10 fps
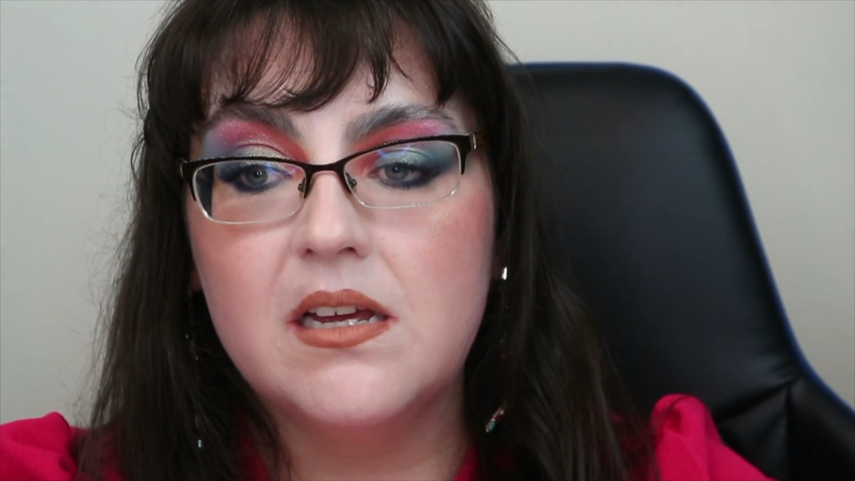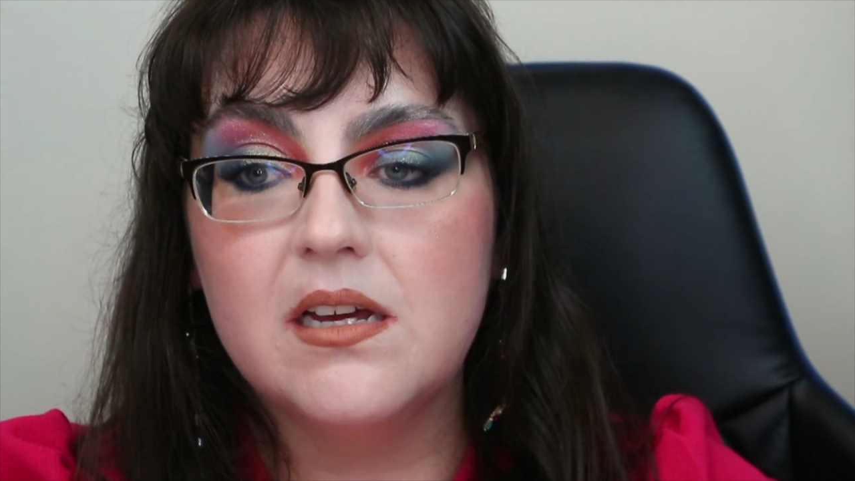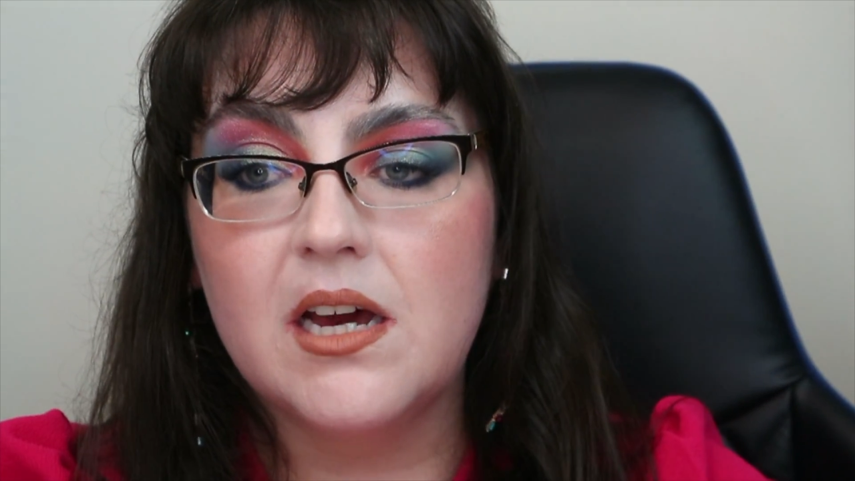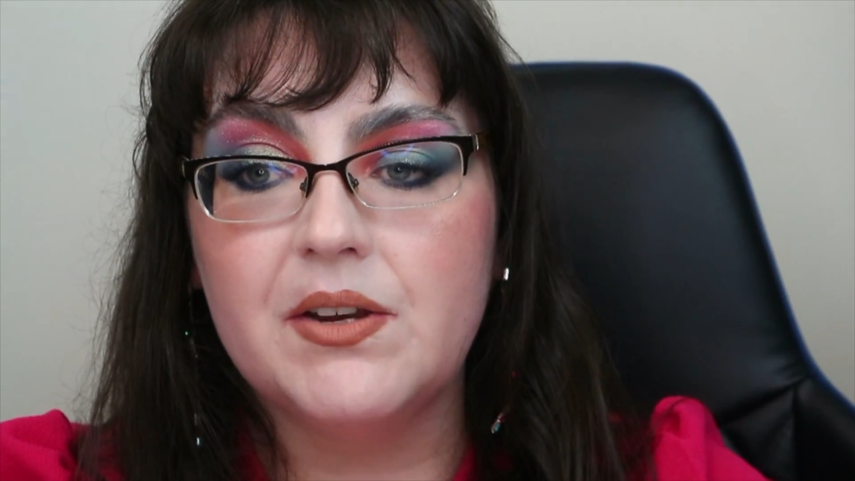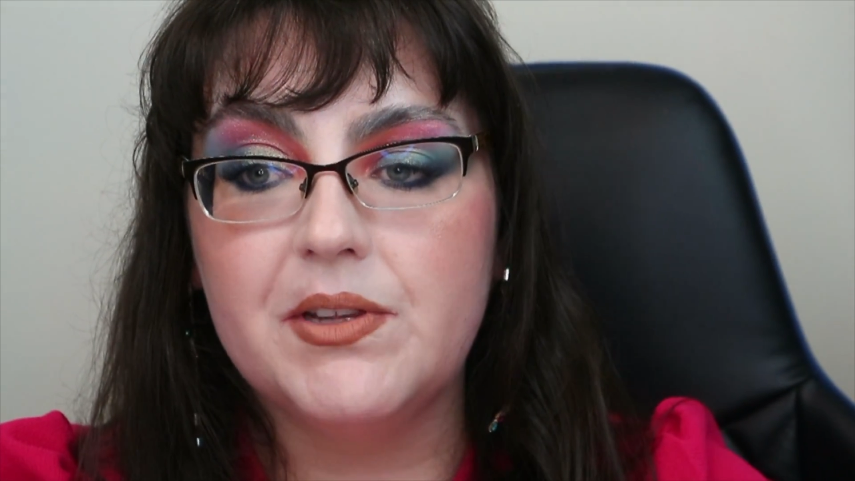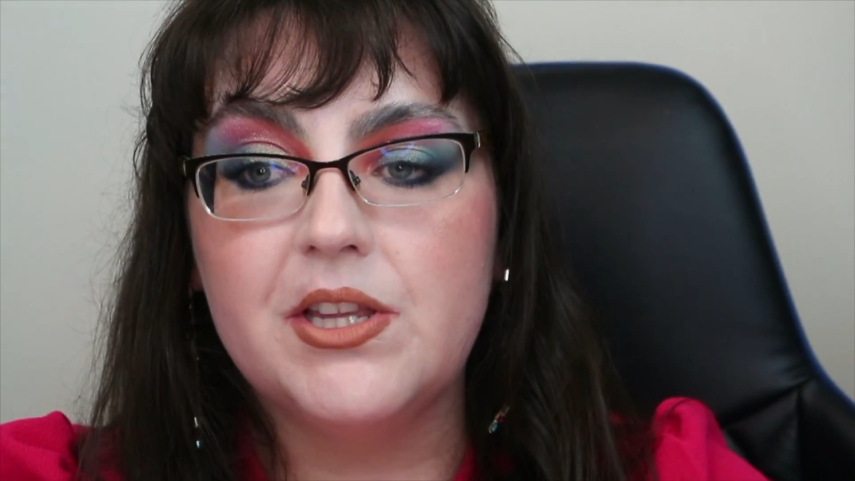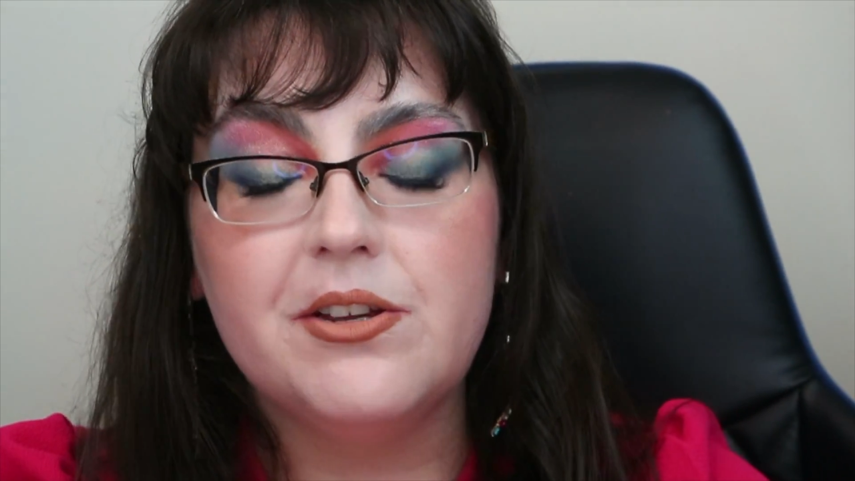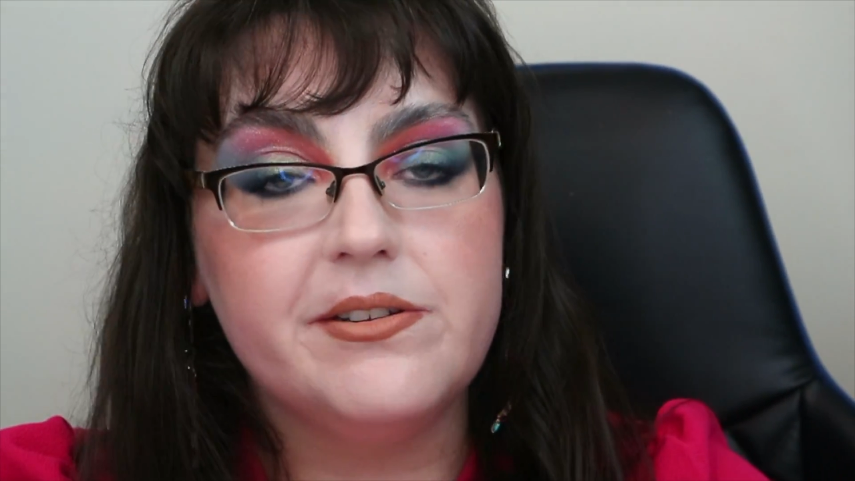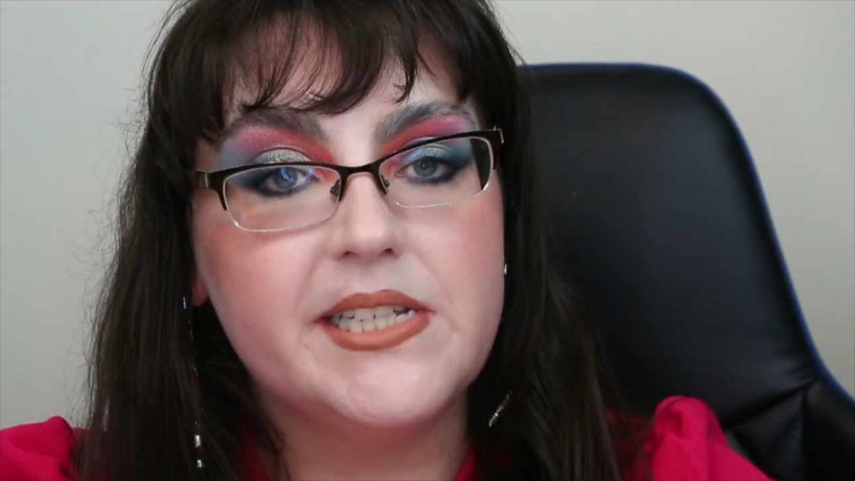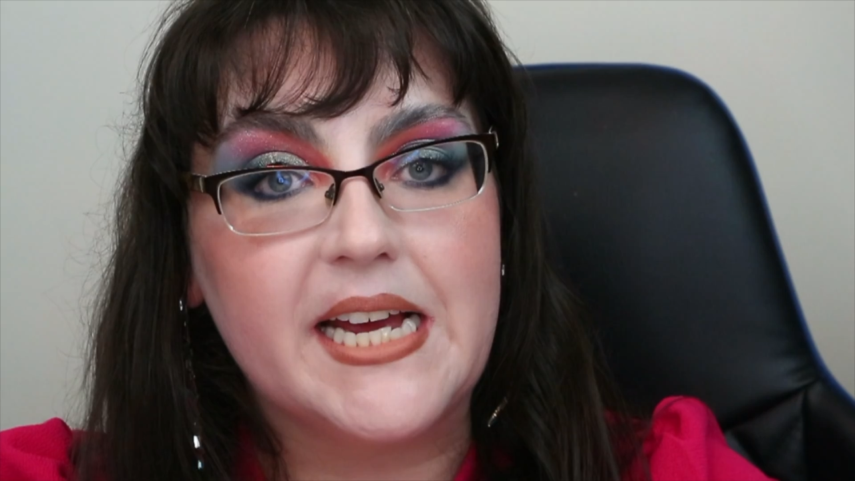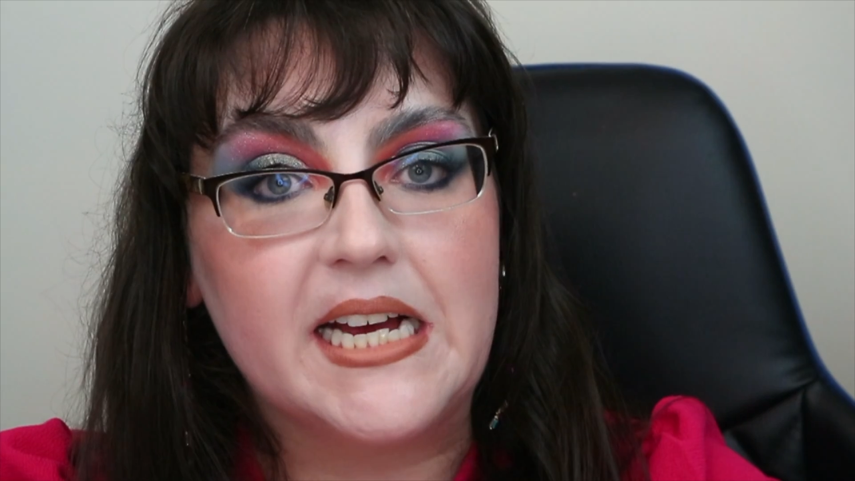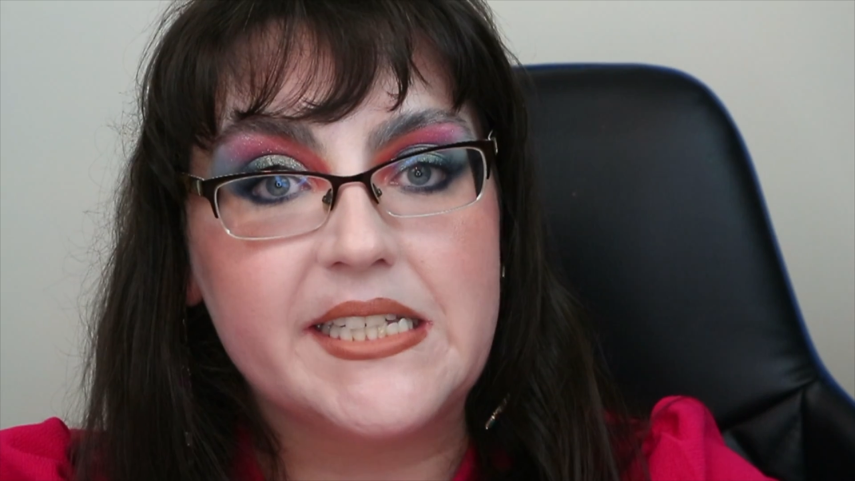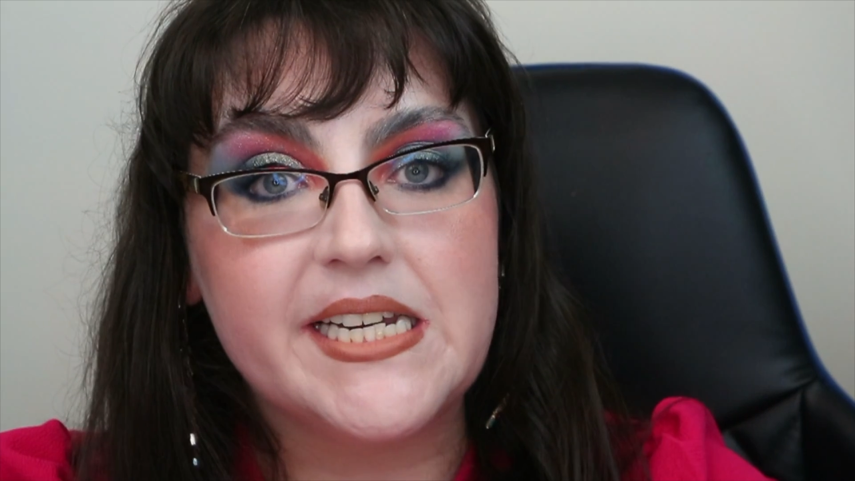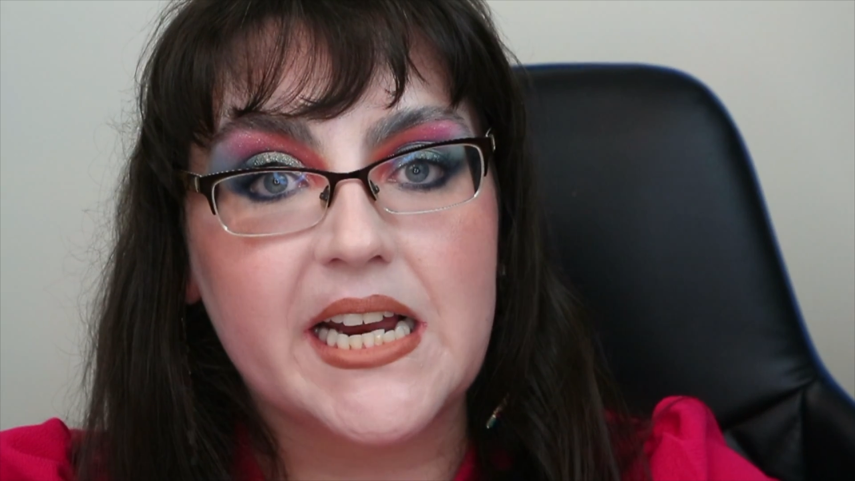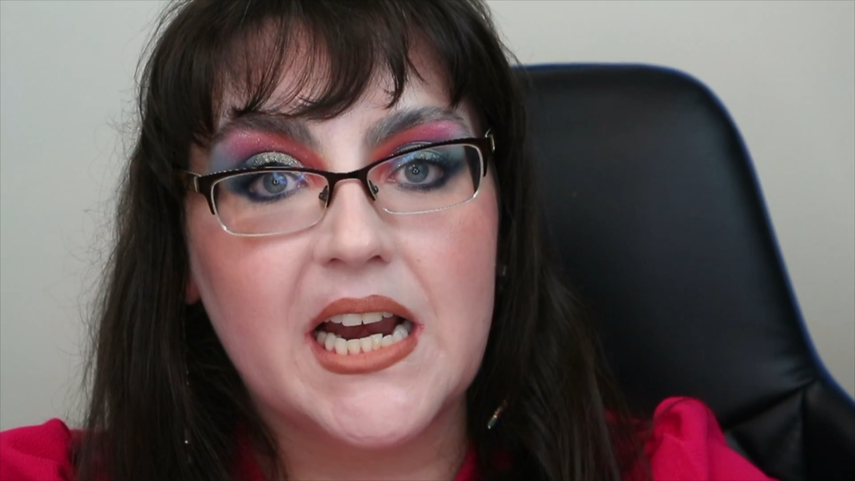kind of
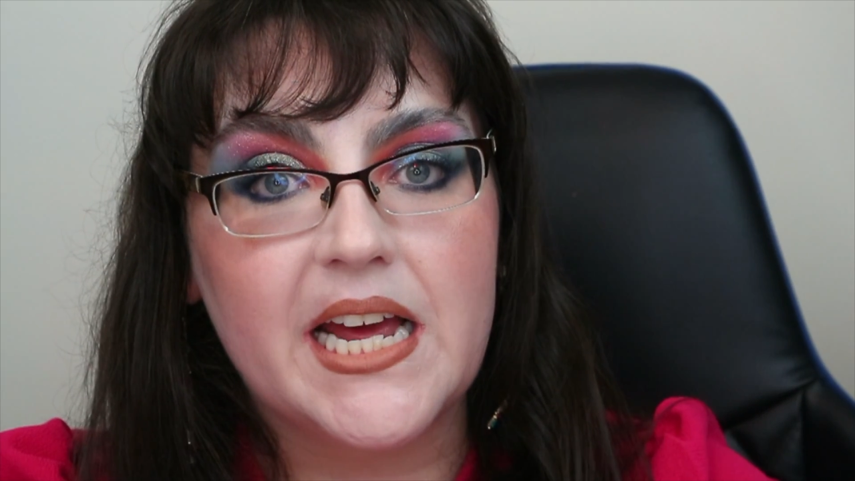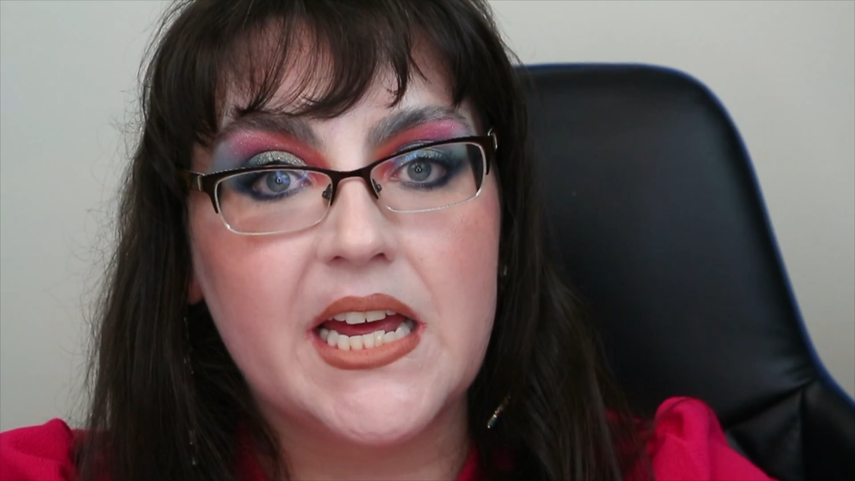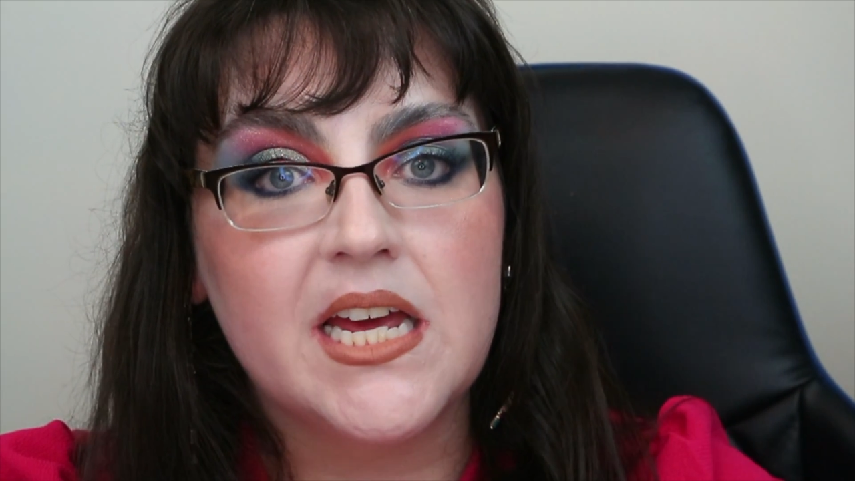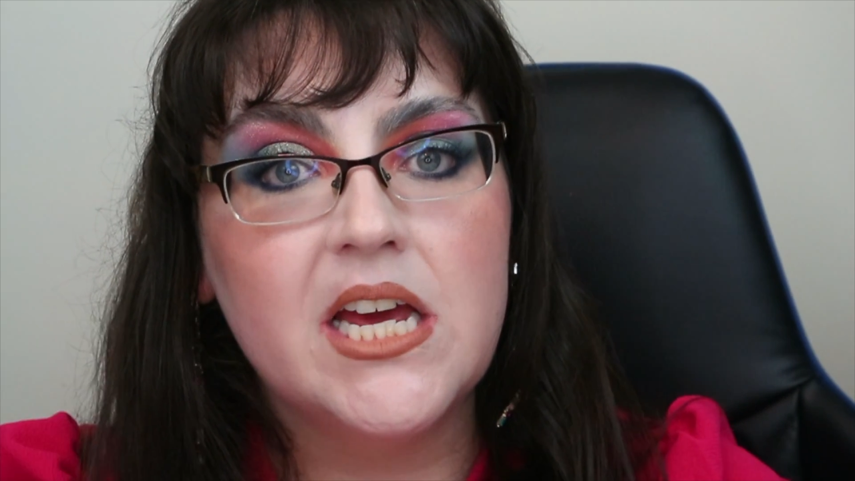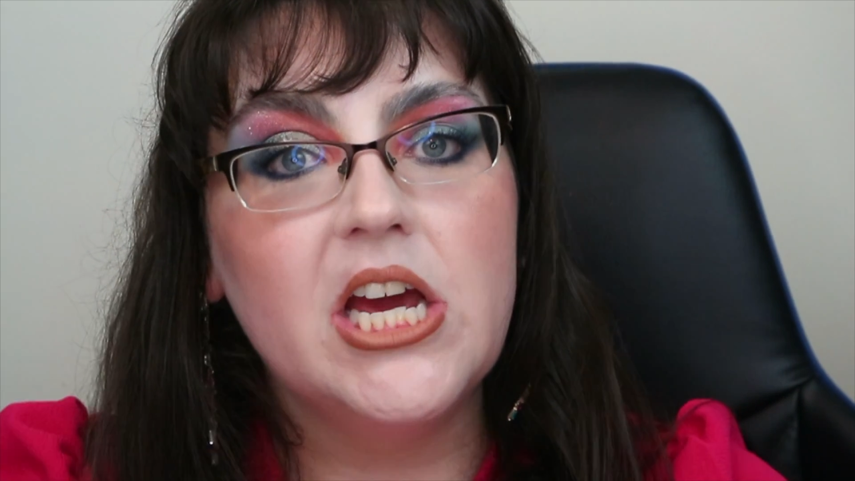enthusiastically